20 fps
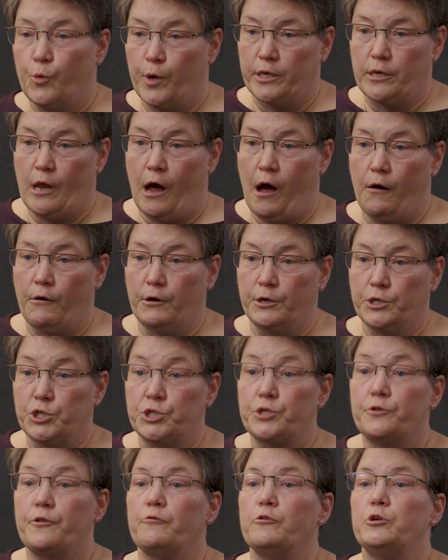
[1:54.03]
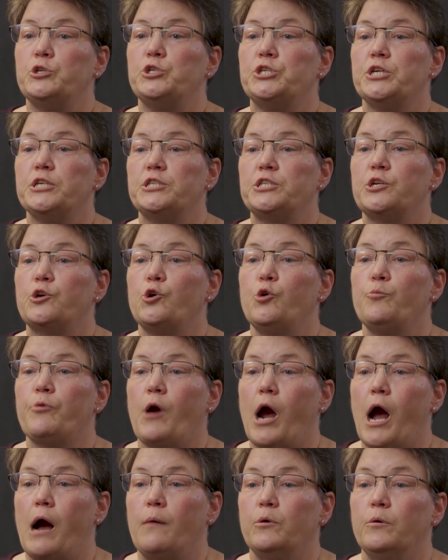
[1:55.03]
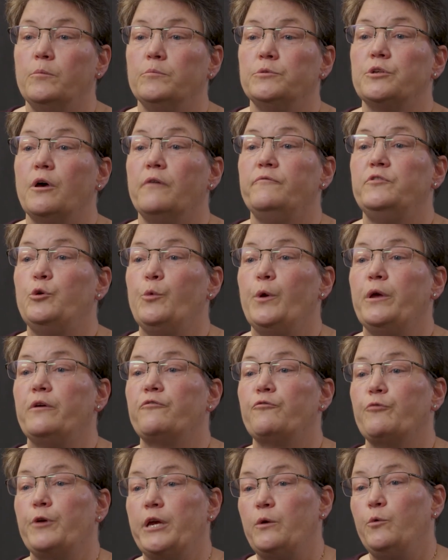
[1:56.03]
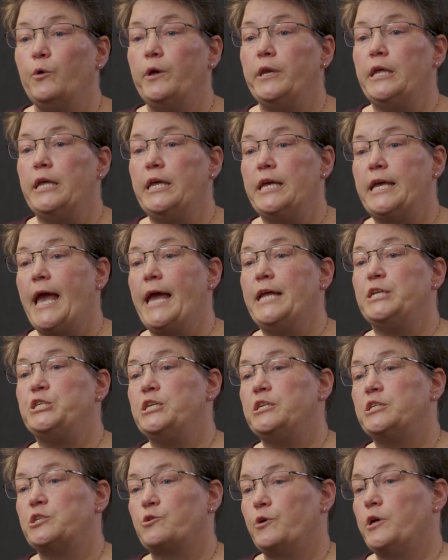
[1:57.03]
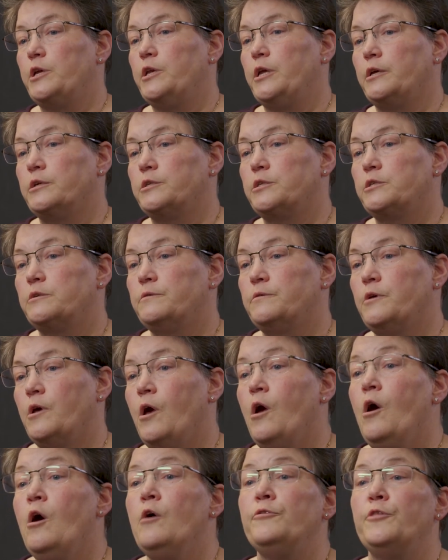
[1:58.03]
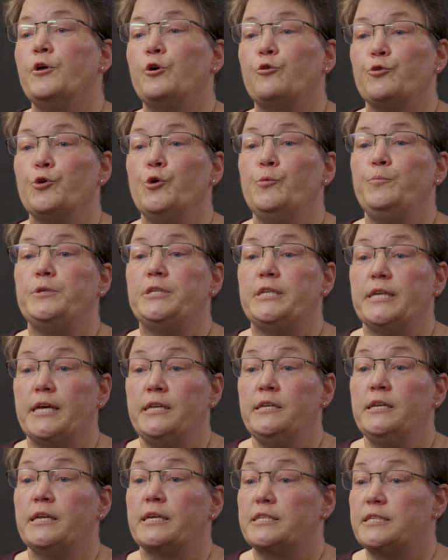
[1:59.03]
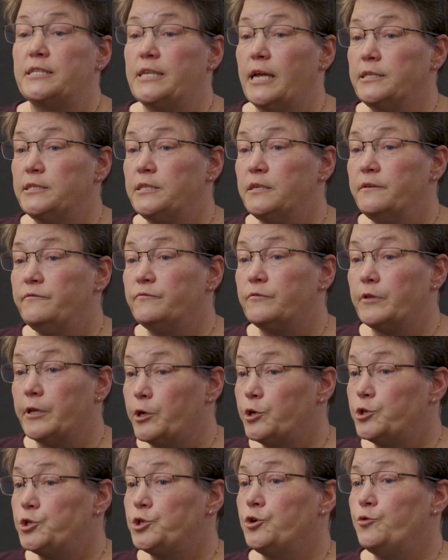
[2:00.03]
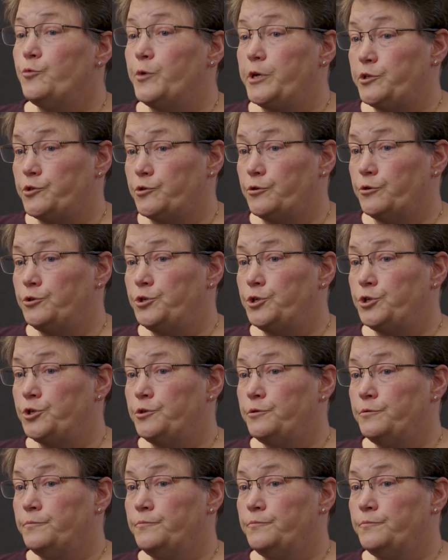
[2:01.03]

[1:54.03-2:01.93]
acknowledged the logistical problems of doing frequent EKG screenings. The group did an extensive literature research